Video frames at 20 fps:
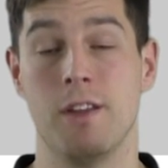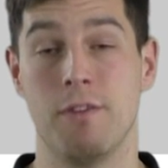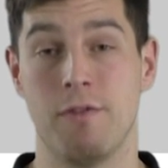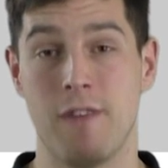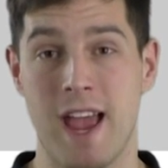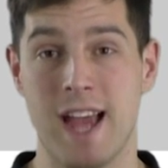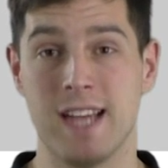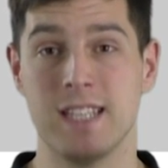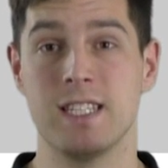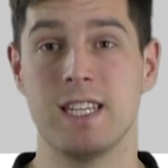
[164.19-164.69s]
if
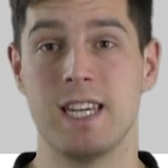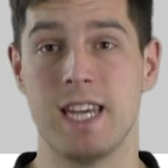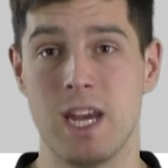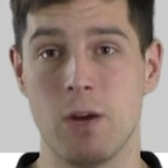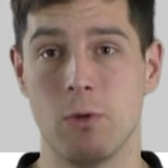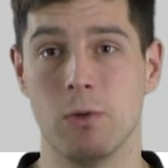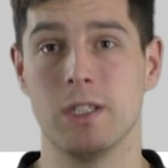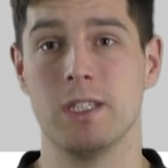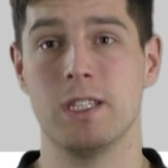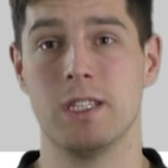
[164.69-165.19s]
x
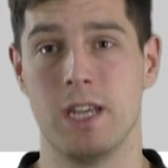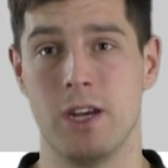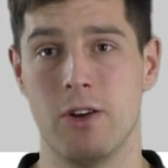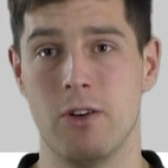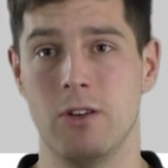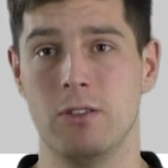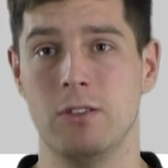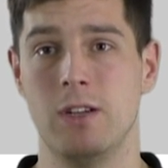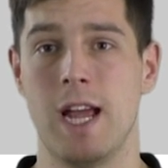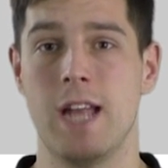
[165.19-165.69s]
equals
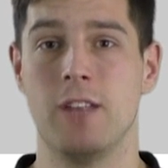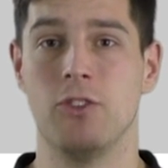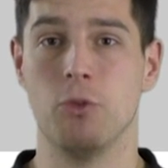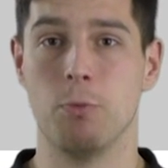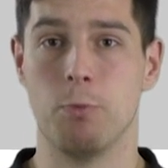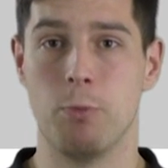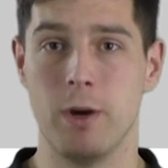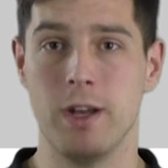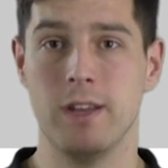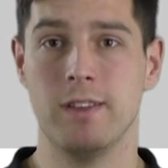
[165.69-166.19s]
0 and
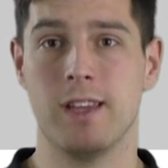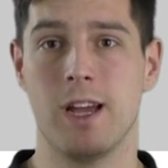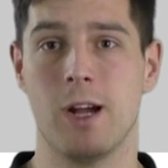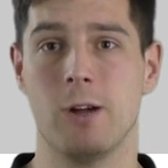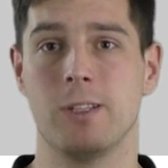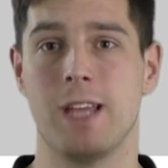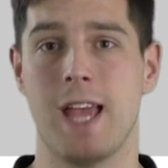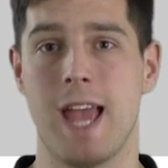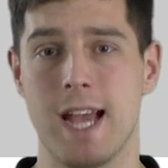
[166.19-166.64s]
to print out